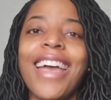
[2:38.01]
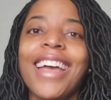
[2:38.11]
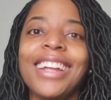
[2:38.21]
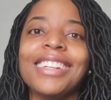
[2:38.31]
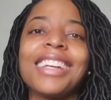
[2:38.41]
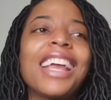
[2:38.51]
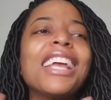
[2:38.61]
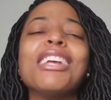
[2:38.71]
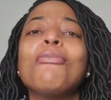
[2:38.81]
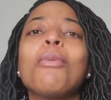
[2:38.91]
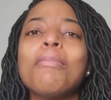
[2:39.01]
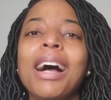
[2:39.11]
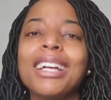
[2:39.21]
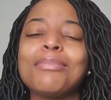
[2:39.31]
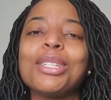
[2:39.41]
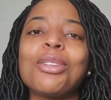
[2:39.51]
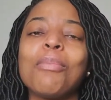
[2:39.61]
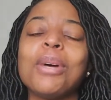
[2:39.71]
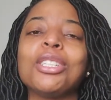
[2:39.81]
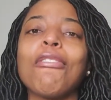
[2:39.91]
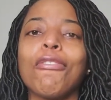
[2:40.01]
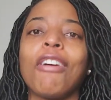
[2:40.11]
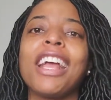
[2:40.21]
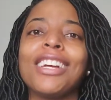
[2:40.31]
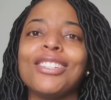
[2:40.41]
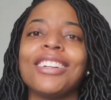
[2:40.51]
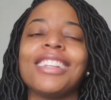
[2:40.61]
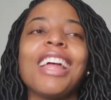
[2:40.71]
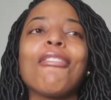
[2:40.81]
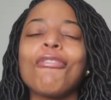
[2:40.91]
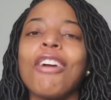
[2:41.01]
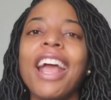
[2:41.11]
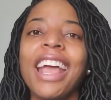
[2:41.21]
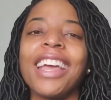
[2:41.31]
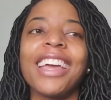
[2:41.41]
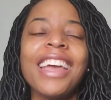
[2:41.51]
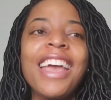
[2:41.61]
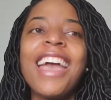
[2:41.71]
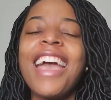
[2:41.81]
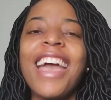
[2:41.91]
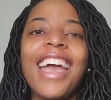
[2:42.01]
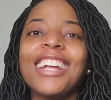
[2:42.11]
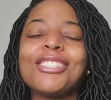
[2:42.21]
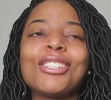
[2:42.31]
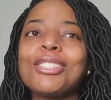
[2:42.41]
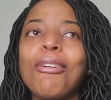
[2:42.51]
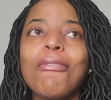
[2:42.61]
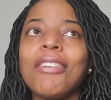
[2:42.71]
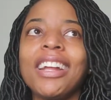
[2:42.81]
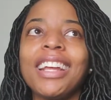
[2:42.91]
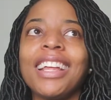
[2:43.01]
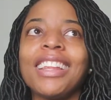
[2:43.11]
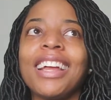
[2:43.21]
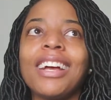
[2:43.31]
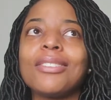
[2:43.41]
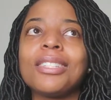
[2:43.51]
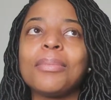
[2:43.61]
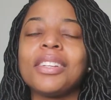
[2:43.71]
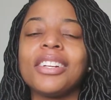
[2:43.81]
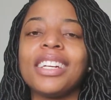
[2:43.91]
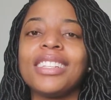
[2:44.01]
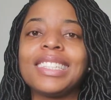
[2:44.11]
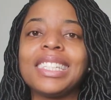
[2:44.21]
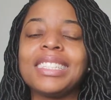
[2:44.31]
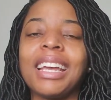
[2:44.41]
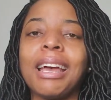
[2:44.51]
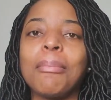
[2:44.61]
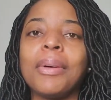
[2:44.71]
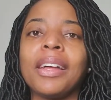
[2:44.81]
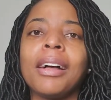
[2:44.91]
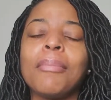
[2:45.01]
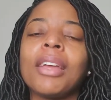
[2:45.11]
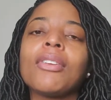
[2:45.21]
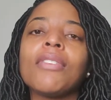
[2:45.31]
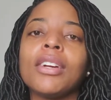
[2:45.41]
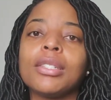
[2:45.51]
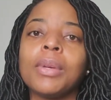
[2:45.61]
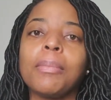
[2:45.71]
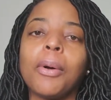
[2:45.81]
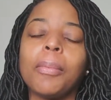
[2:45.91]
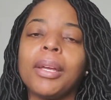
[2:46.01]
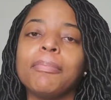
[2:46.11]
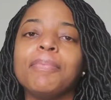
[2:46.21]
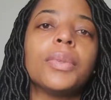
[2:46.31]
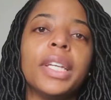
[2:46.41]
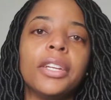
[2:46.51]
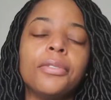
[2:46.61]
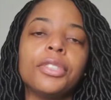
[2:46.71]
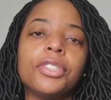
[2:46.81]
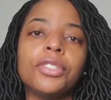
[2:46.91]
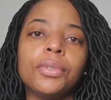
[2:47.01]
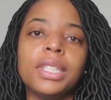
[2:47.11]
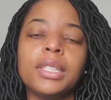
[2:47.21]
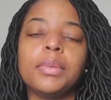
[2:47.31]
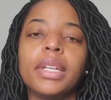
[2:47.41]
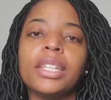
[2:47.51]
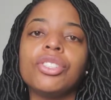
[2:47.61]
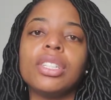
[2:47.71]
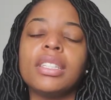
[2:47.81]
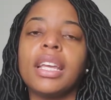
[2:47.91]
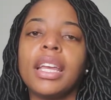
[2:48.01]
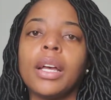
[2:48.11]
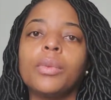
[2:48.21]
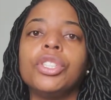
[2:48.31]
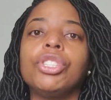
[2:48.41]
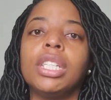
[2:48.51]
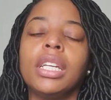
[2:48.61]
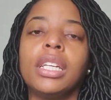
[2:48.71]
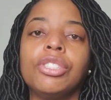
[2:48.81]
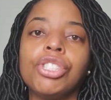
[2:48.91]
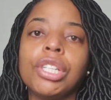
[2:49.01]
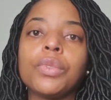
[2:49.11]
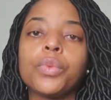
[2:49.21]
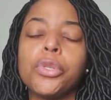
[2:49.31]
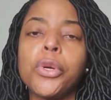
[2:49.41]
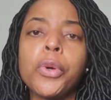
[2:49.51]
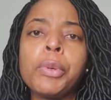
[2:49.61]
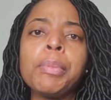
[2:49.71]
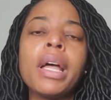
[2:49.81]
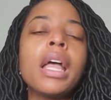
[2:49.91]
And he reminds me so much of Frank. It's just so funny, like how similar he is to his dad. But it was a very sweet moment. So we get over to Teresa's place. She's hanging out with Gia in Gia's room.